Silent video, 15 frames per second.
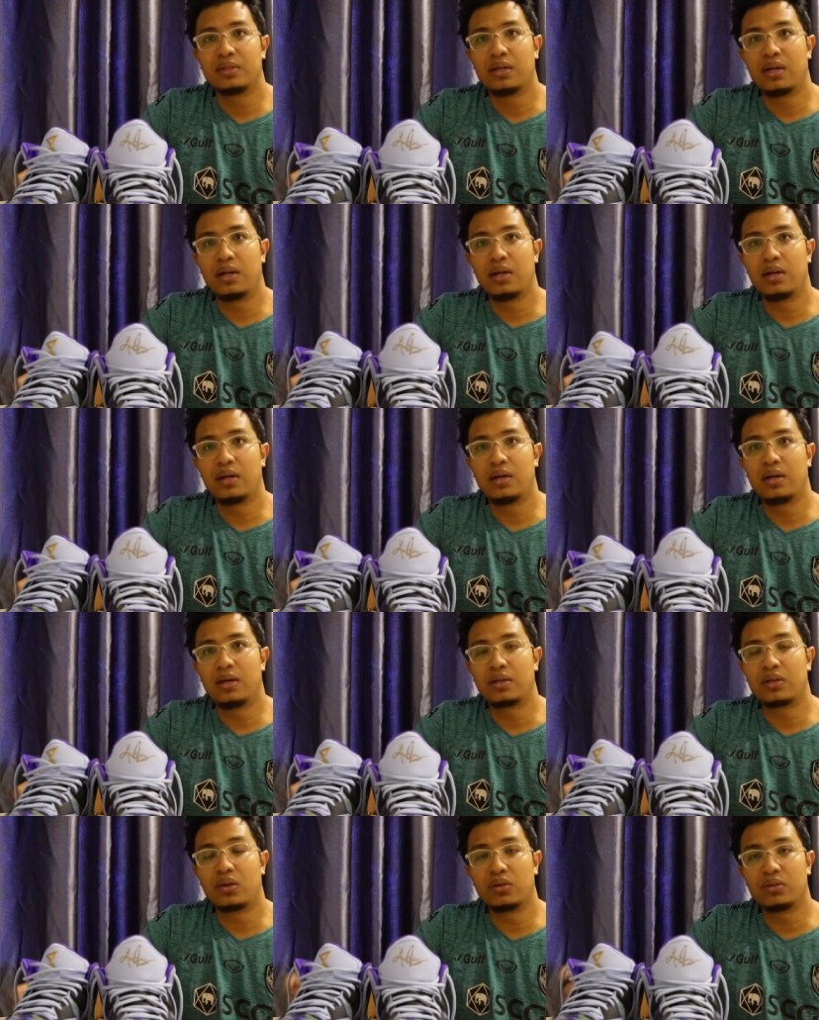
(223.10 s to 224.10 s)

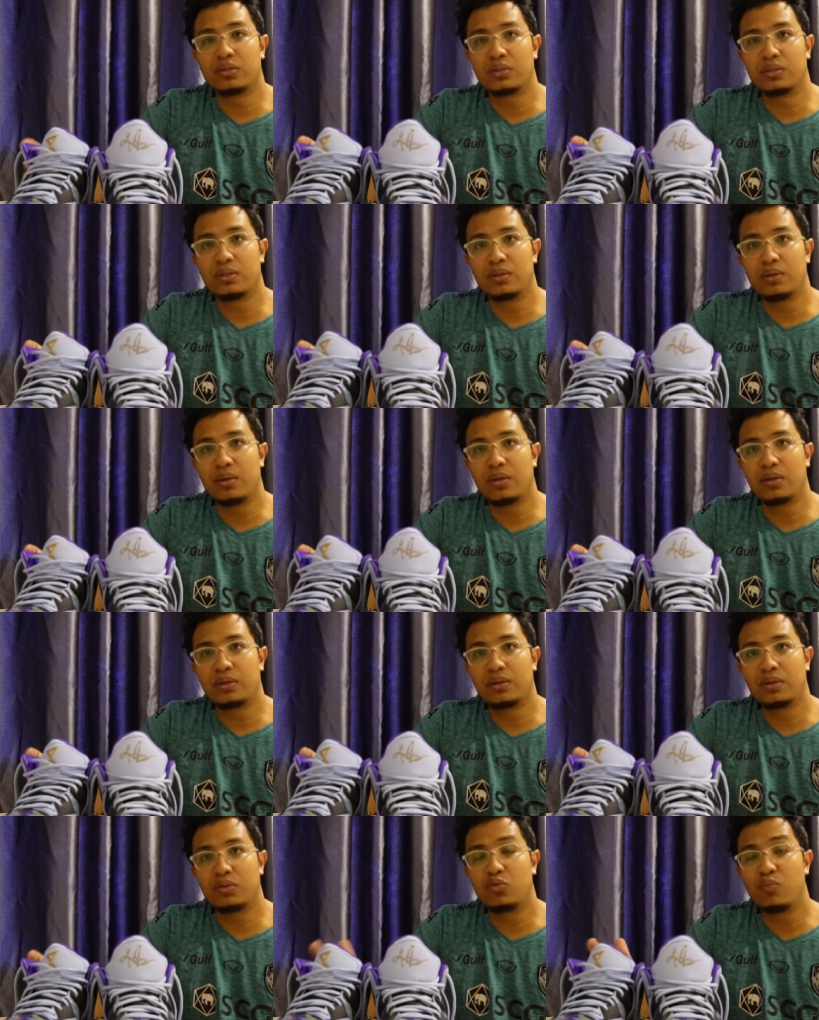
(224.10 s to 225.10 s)
got
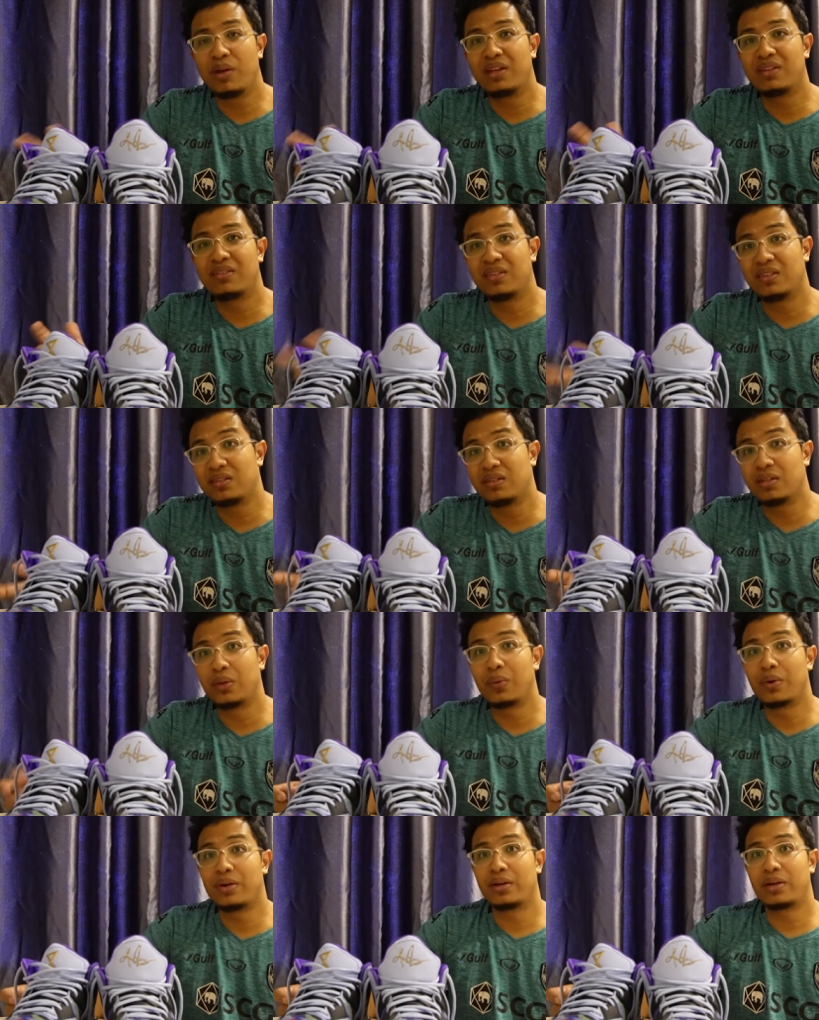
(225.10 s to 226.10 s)
too many injury
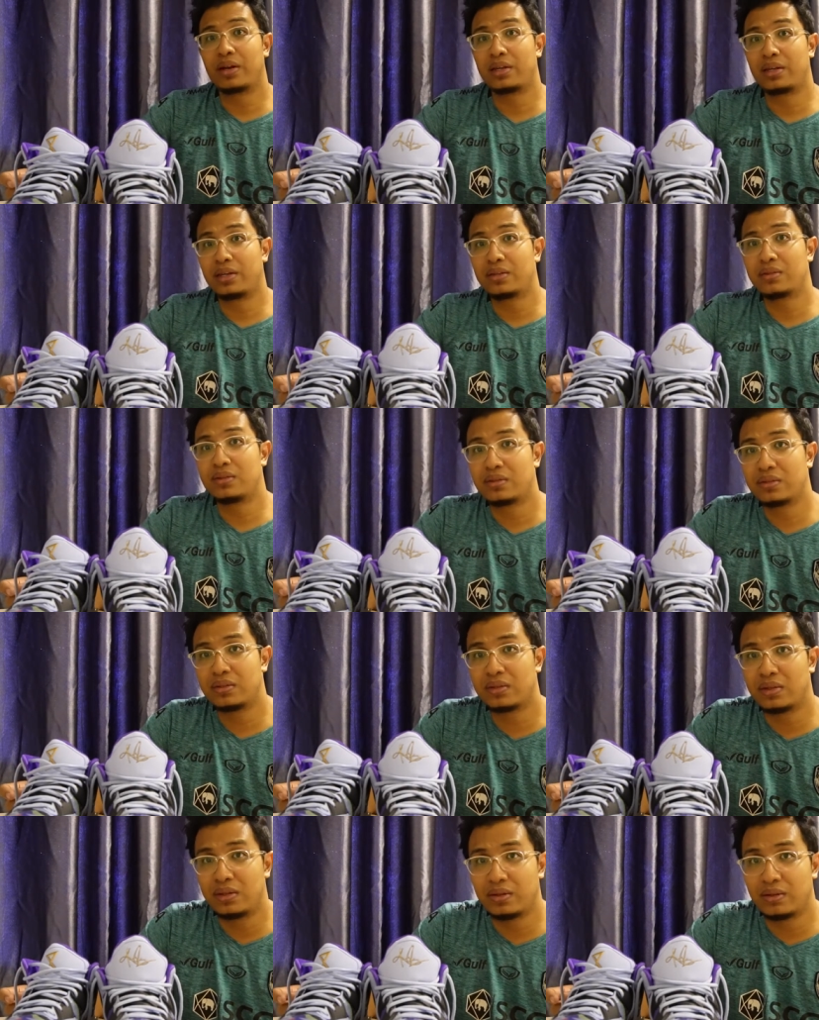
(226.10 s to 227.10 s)
wearing Nikes,
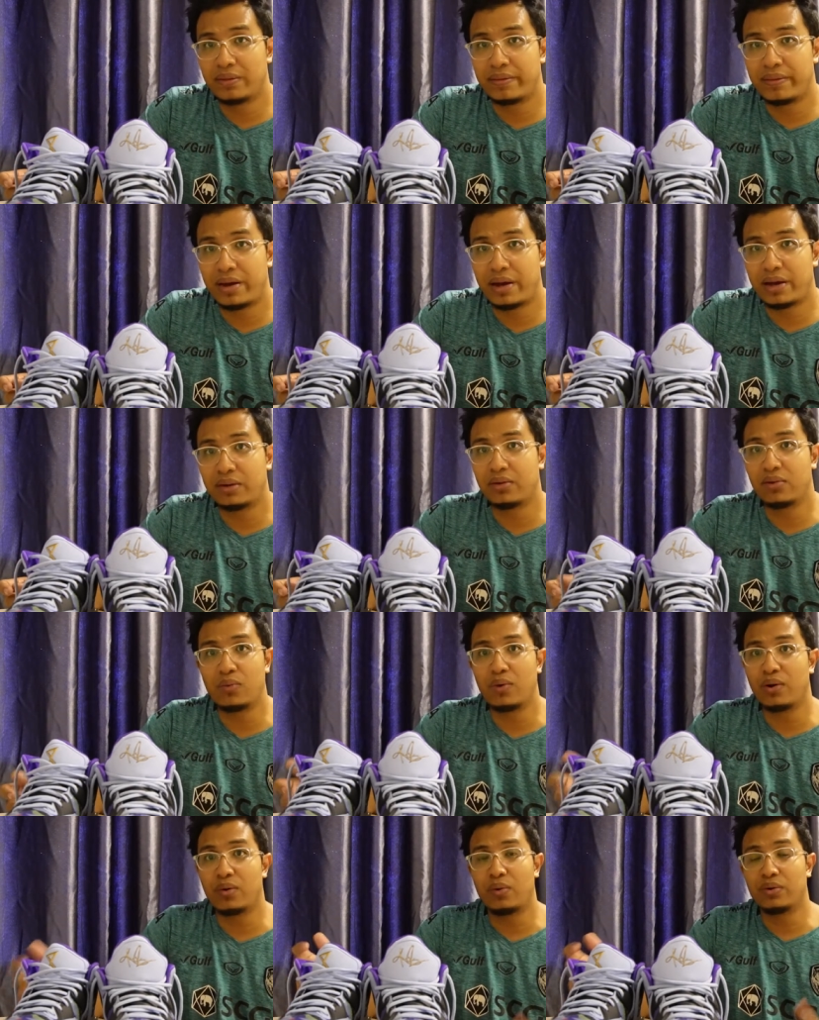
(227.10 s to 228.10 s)
and I don't know
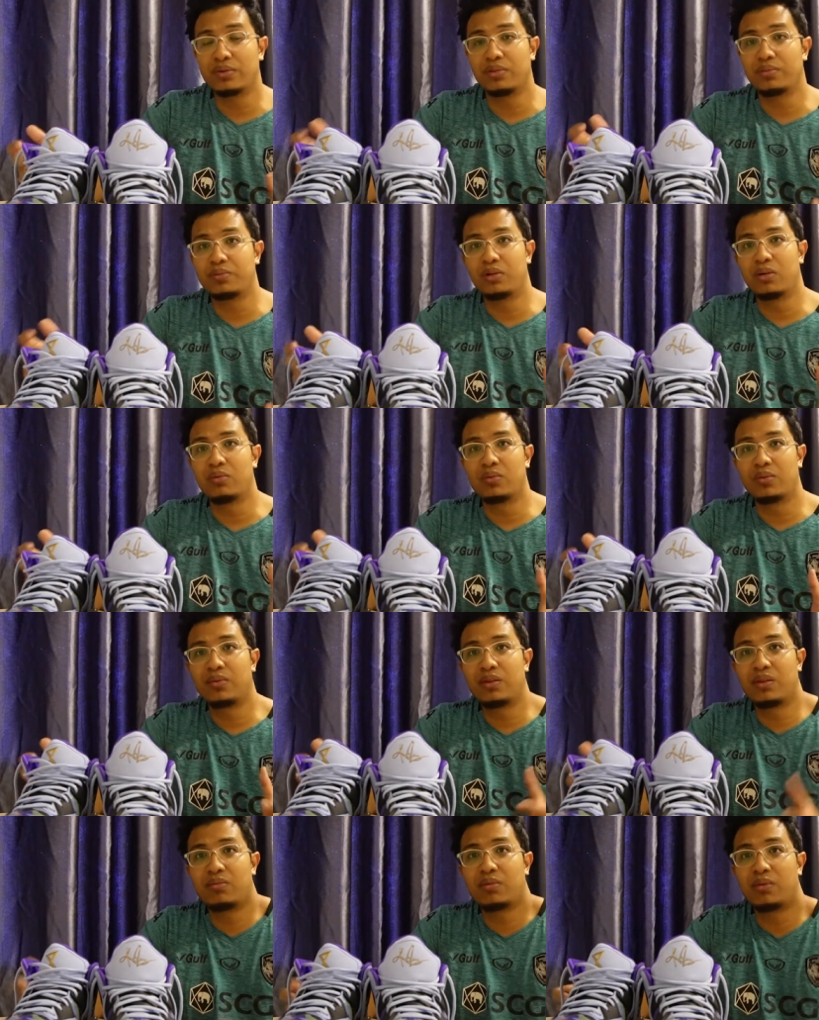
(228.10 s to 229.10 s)
what was the problem with
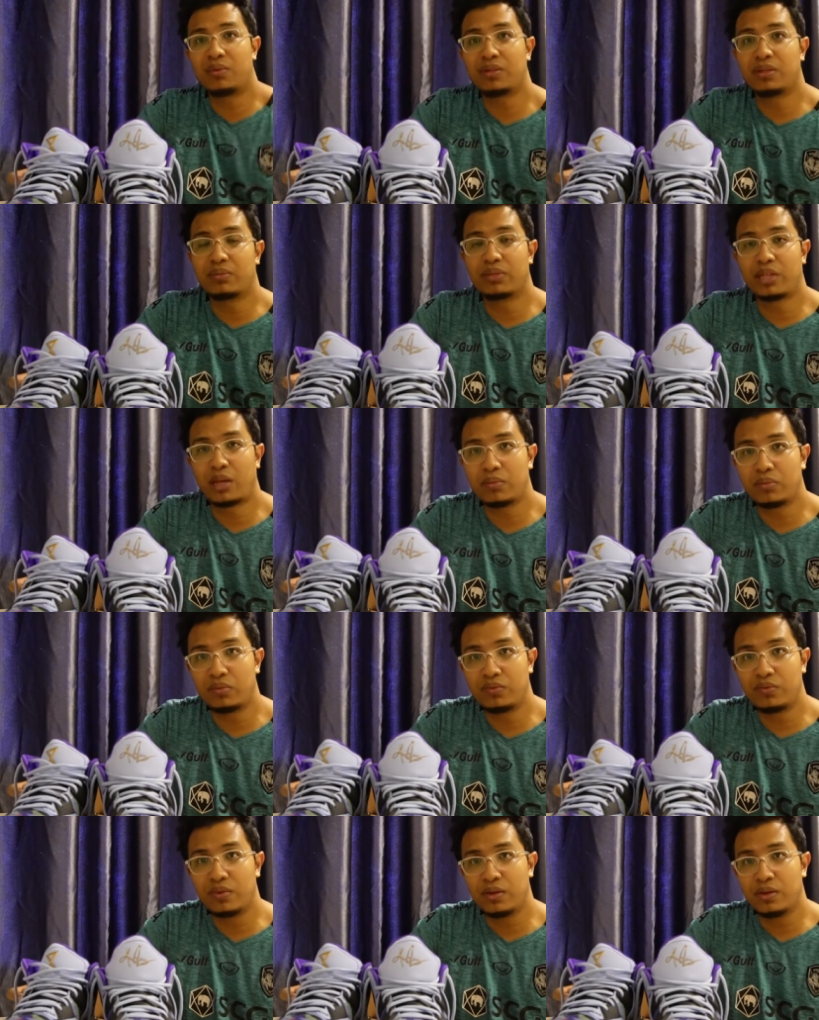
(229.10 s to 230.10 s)
it. Maybe some taboo
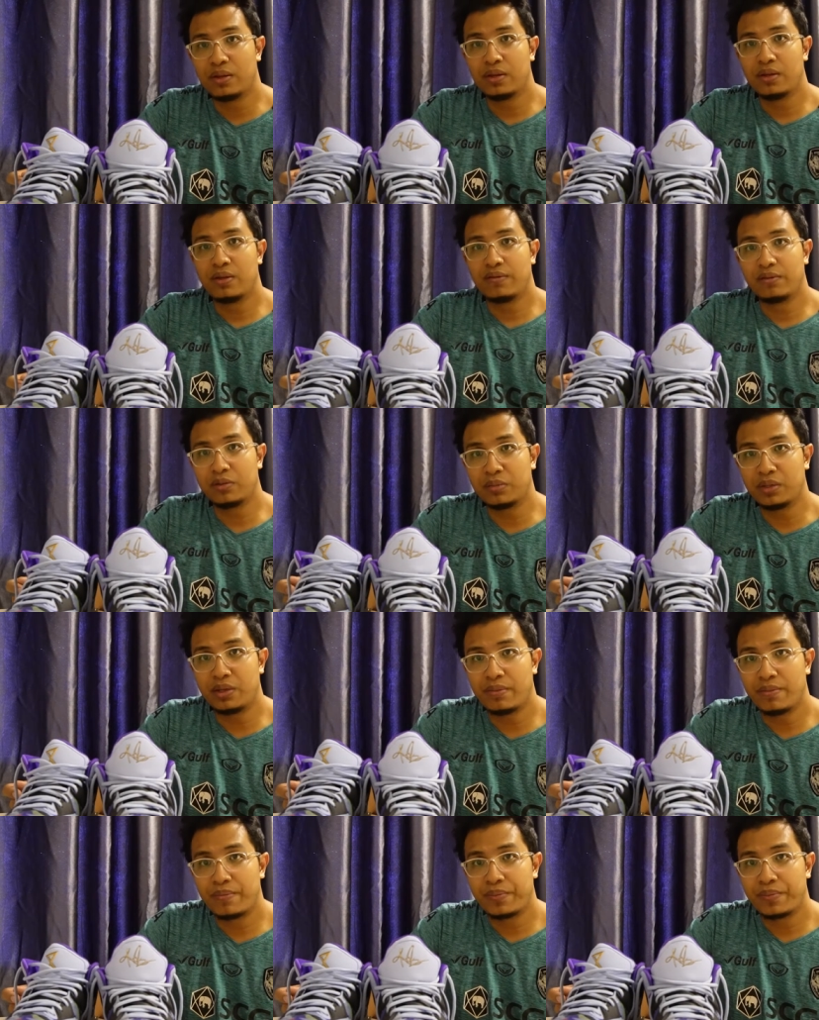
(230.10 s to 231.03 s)
for me.